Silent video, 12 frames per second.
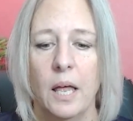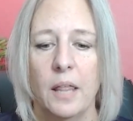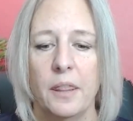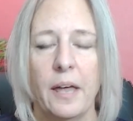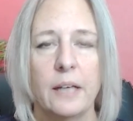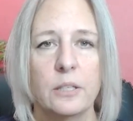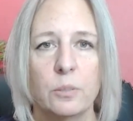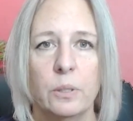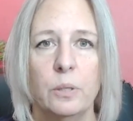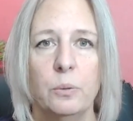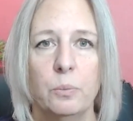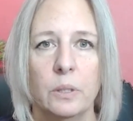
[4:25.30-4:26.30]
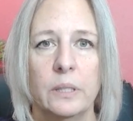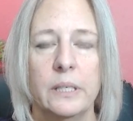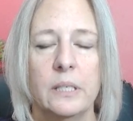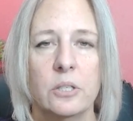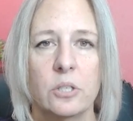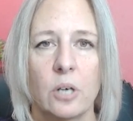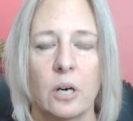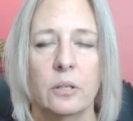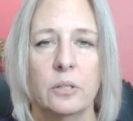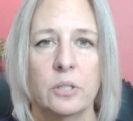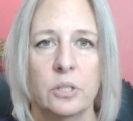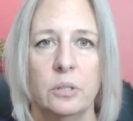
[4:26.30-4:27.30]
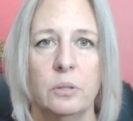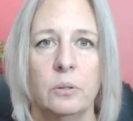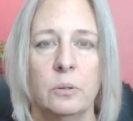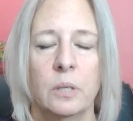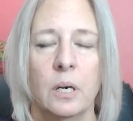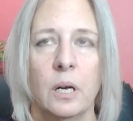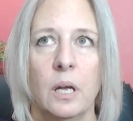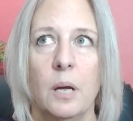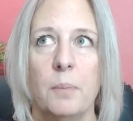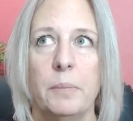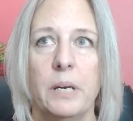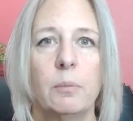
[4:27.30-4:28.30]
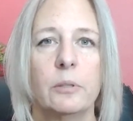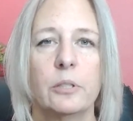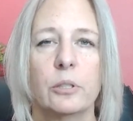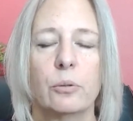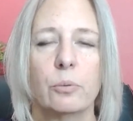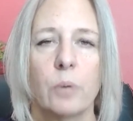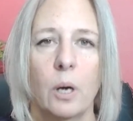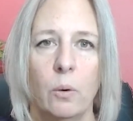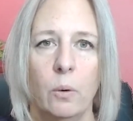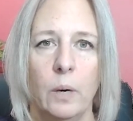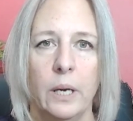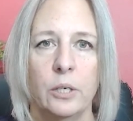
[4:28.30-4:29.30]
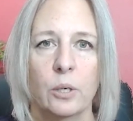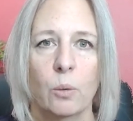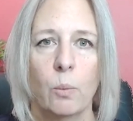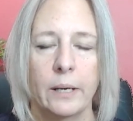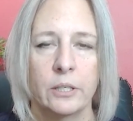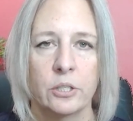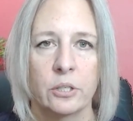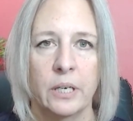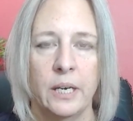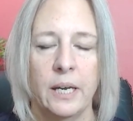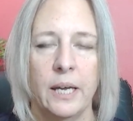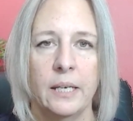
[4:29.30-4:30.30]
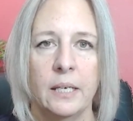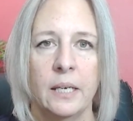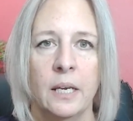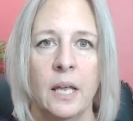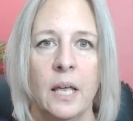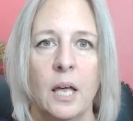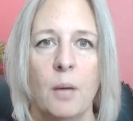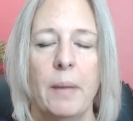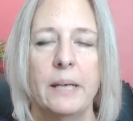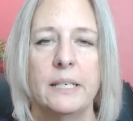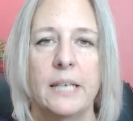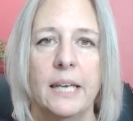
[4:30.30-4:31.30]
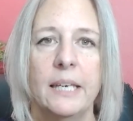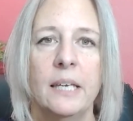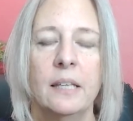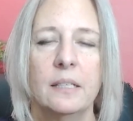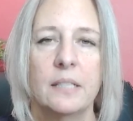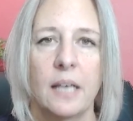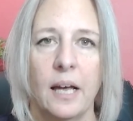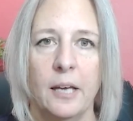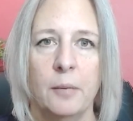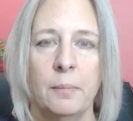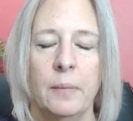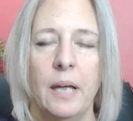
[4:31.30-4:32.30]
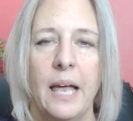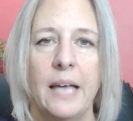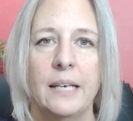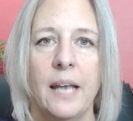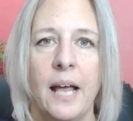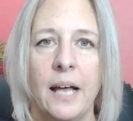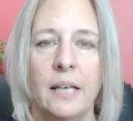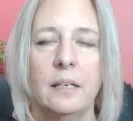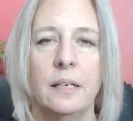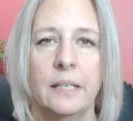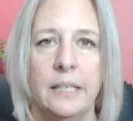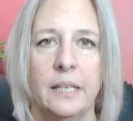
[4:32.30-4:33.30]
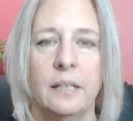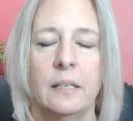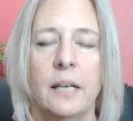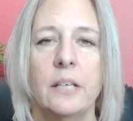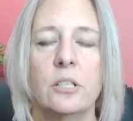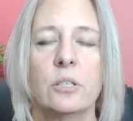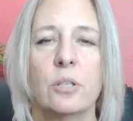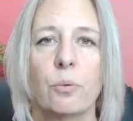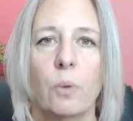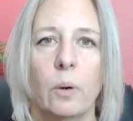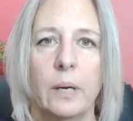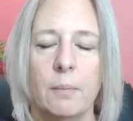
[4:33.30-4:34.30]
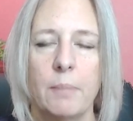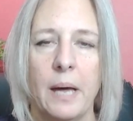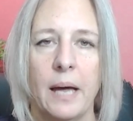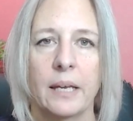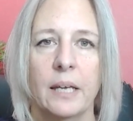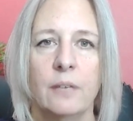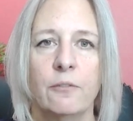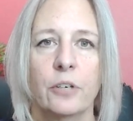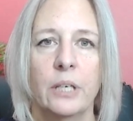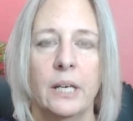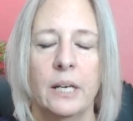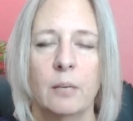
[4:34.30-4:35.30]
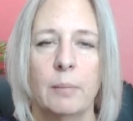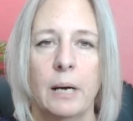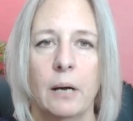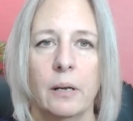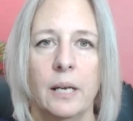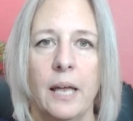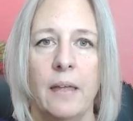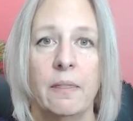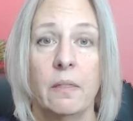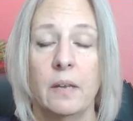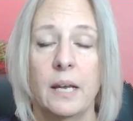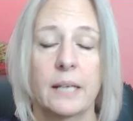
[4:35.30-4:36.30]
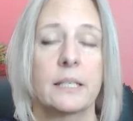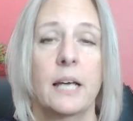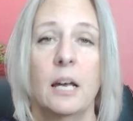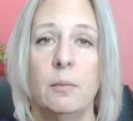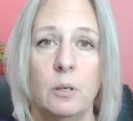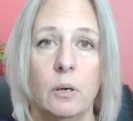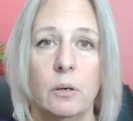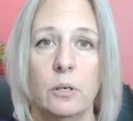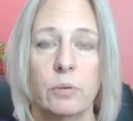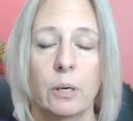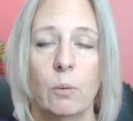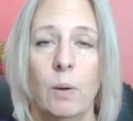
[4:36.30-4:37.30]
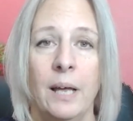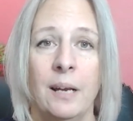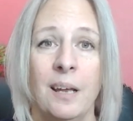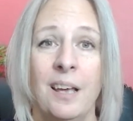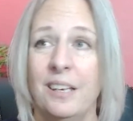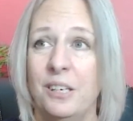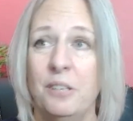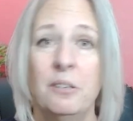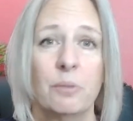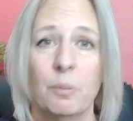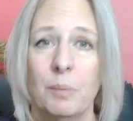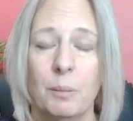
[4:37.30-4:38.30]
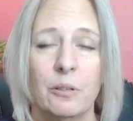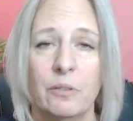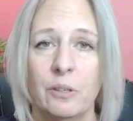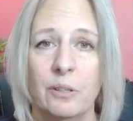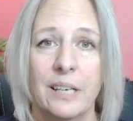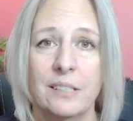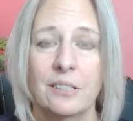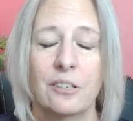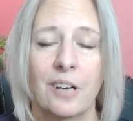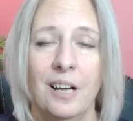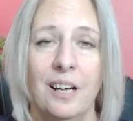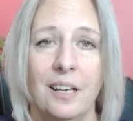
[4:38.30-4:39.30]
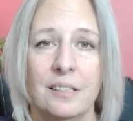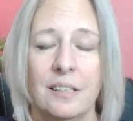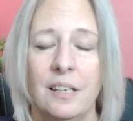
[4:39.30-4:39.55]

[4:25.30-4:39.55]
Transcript: that's where you really start to be able to grow in your wine journey. And by taking the time and not just throwing it back and forgetting about it, and then the next time you go to drink wine, you don't remember if you liked it or not.